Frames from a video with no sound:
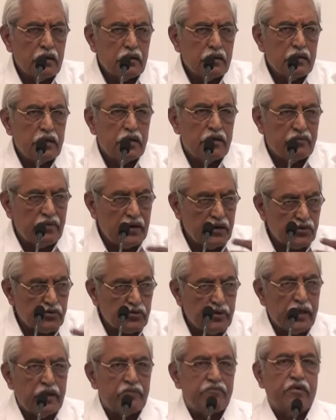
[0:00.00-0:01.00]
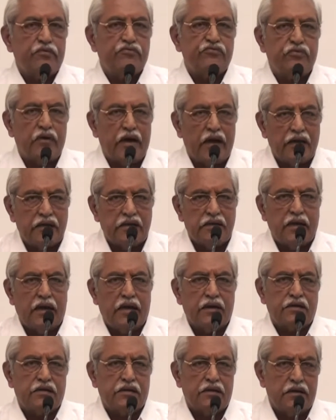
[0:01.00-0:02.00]
even today we find
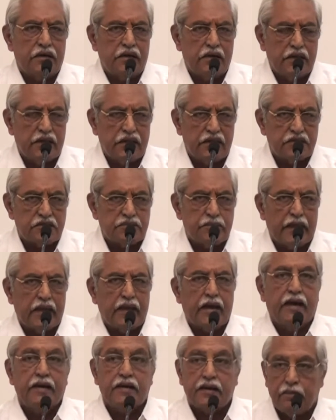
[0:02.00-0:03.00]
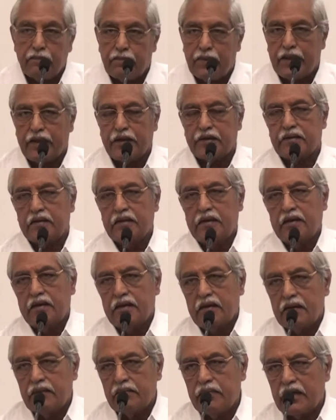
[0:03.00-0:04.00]
that it is being underplayed,
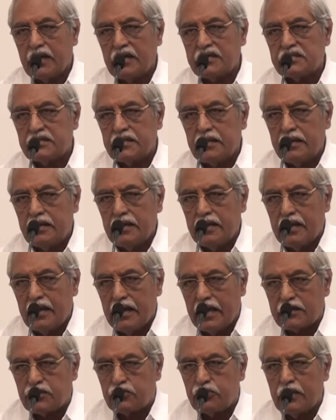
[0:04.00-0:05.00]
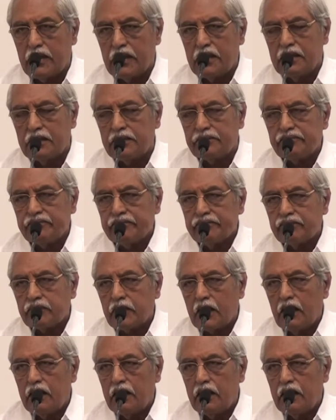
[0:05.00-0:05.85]
because the actual